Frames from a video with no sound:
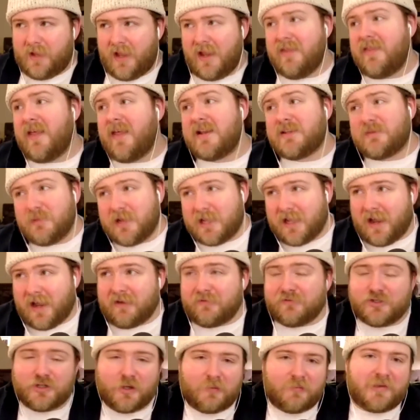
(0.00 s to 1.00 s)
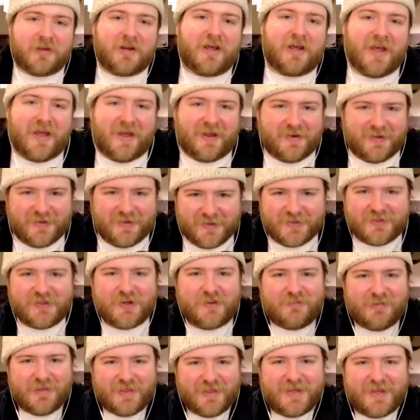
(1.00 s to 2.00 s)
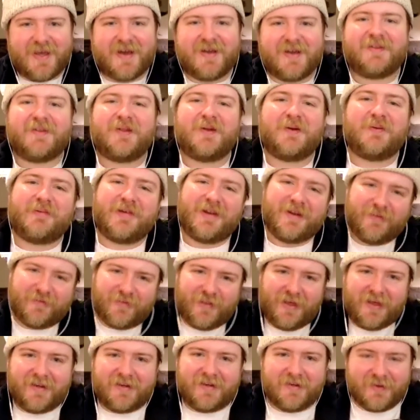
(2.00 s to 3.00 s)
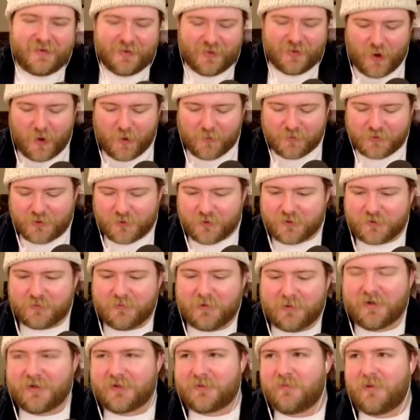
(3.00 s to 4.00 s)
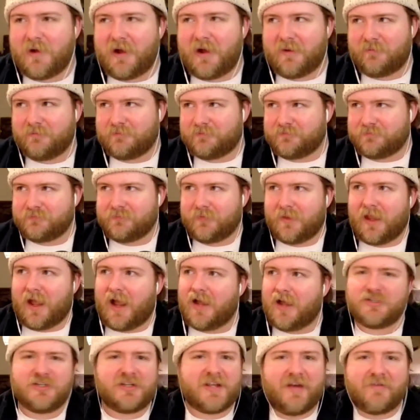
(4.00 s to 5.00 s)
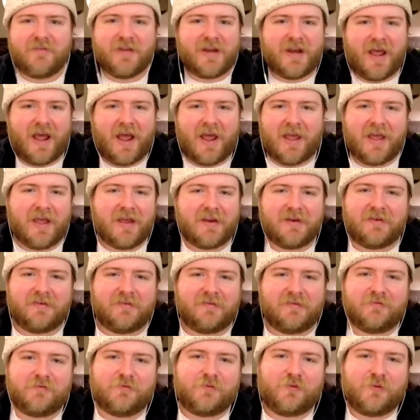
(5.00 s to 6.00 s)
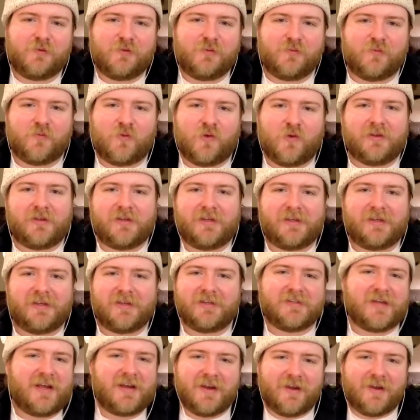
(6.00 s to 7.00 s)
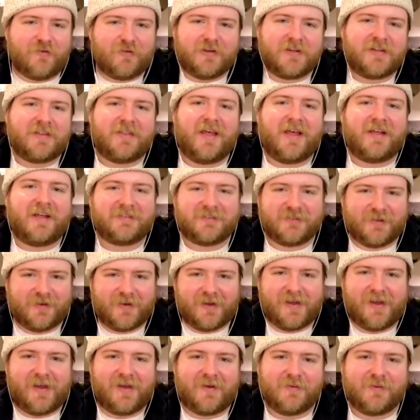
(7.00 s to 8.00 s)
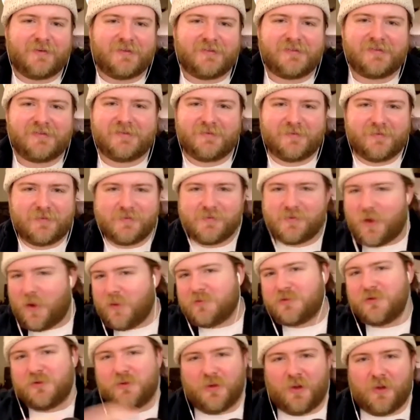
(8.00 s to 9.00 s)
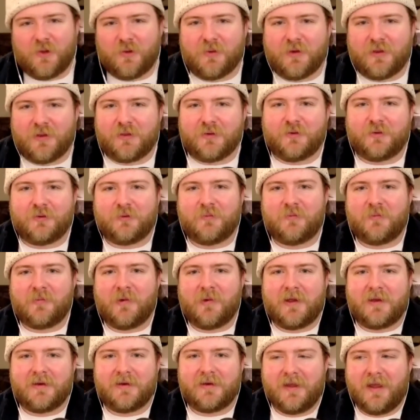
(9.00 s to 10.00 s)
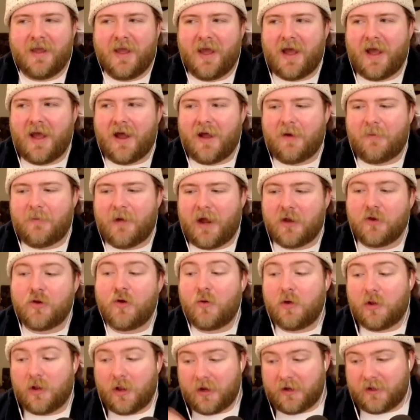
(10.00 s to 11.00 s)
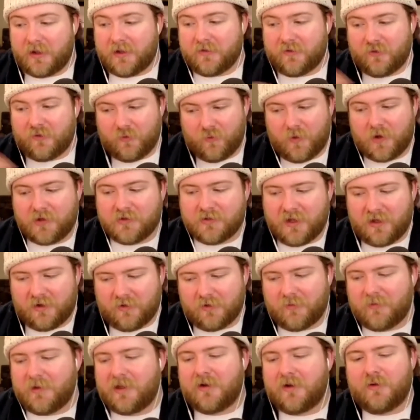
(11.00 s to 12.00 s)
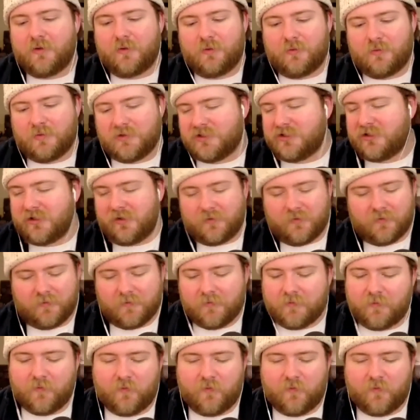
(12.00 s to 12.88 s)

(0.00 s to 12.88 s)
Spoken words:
And that's me kind of jumping the gun a little bit of like the homeschool experience, but I hadn't really, because I never did that. So I was homeschooled all the way through. But I know a lot of kids who went to El Camino who were still